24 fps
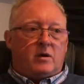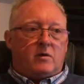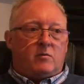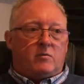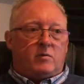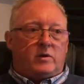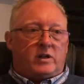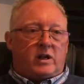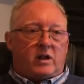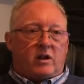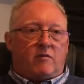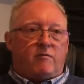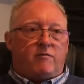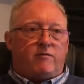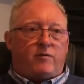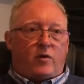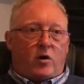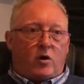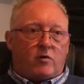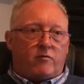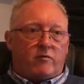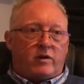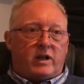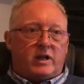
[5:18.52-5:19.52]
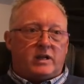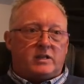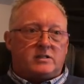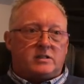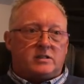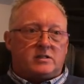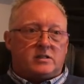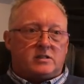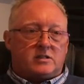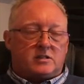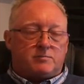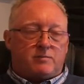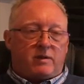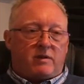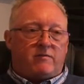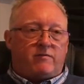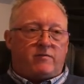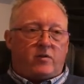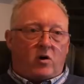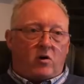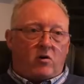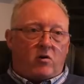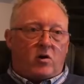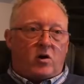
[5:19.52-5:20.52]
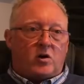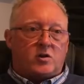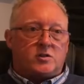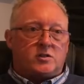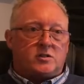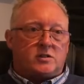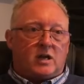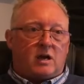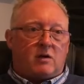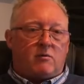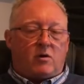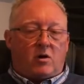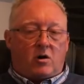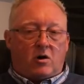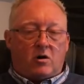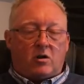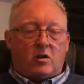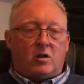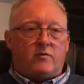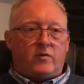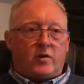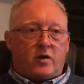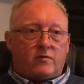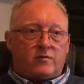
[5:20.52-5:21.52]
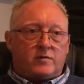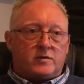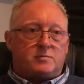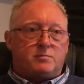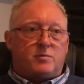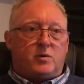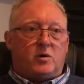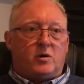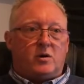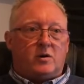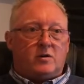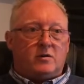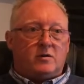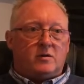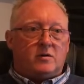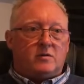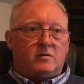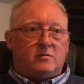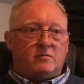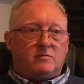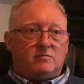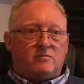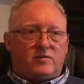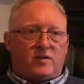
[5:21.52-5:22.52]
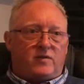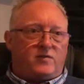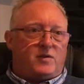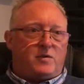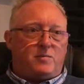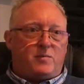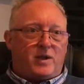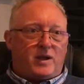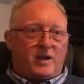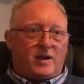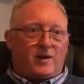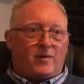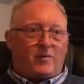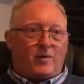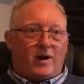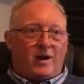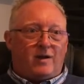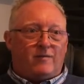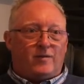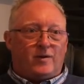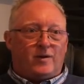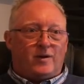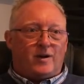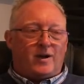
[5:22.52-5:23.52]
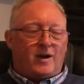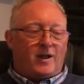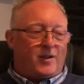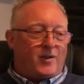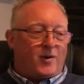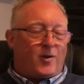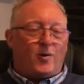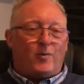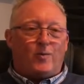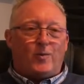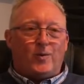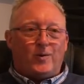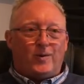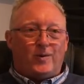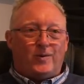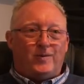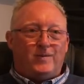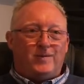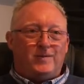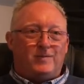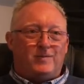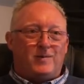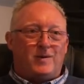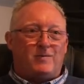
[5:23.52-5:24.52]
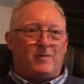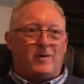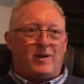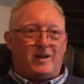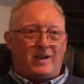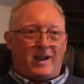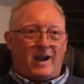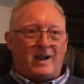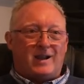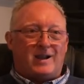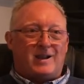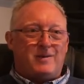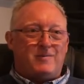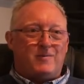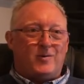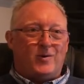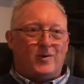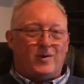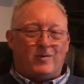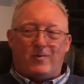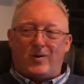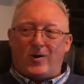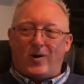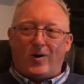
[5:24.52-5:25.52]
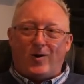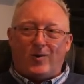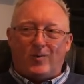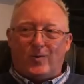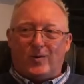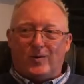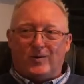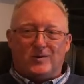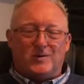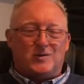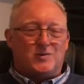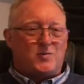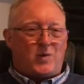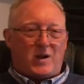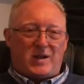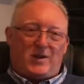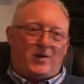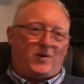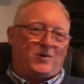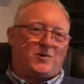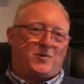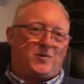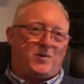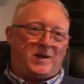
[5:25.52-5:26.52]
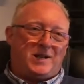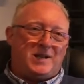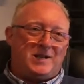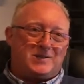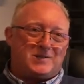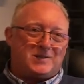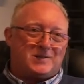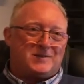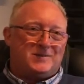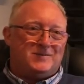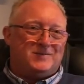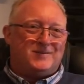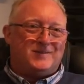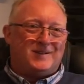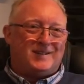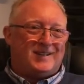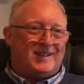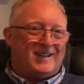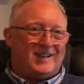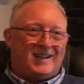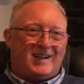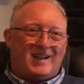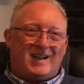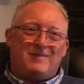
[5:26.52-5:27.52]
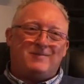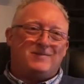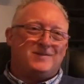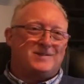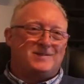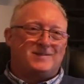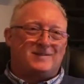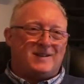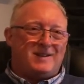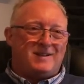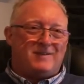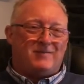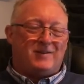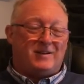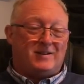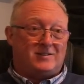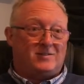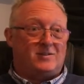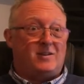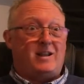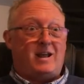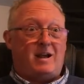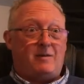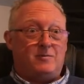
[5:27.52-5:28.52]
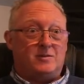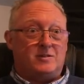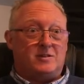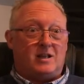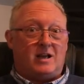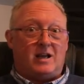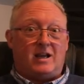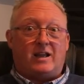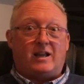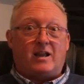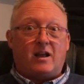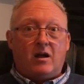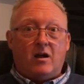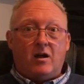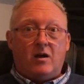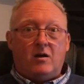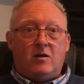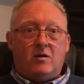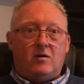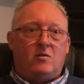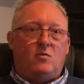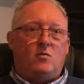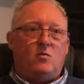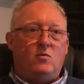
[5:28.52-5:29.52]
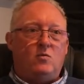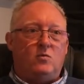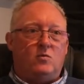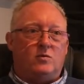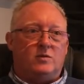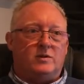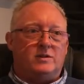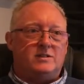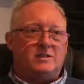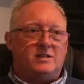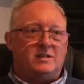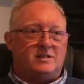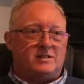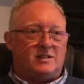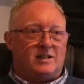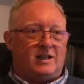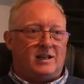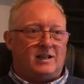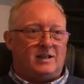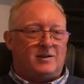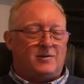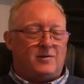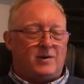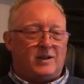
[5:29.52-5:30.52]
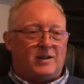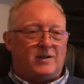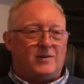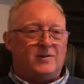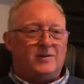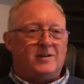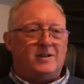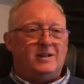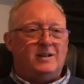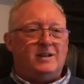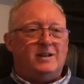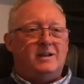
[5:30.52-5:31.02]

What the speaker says: We did it on four races, it spit four horses out, all of the office put 50p in or whatever, and they all won. We were a Yankee won, and we all won 20 odd quid each or something like that. So that was like, ooh, this is like quite good.